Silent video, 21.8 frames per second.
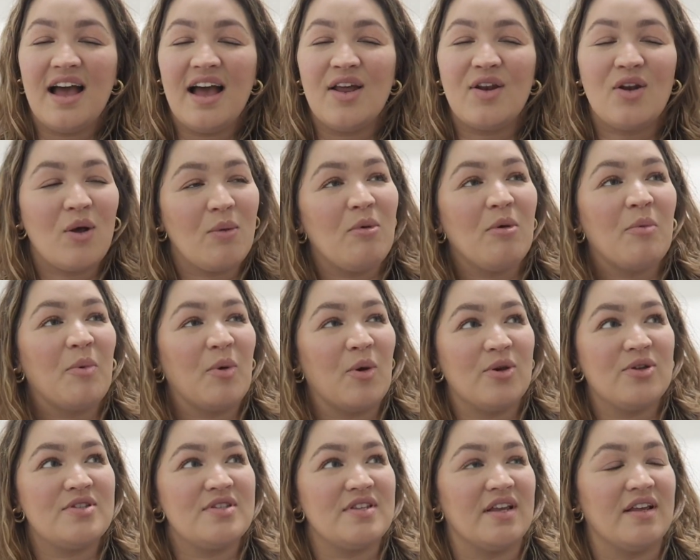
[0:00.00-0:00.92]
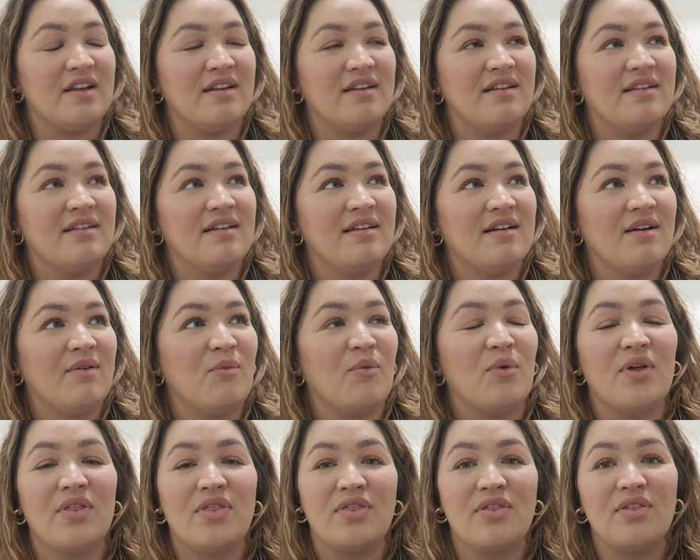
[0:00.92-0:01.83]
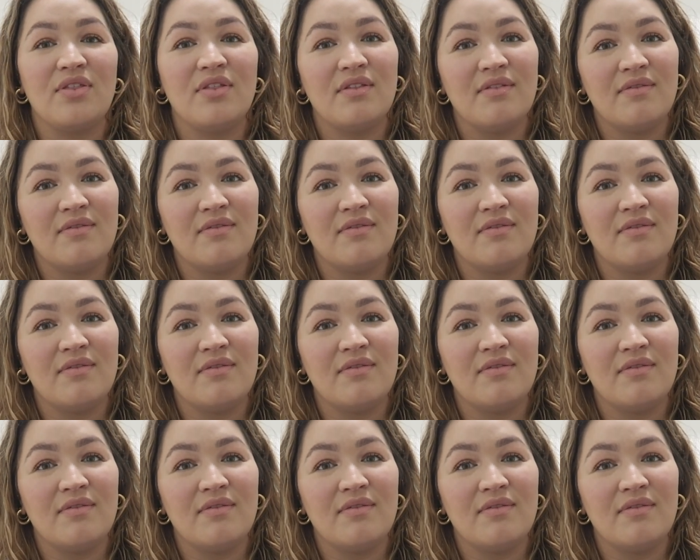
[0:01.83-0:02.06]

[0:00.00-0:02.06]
a normal person with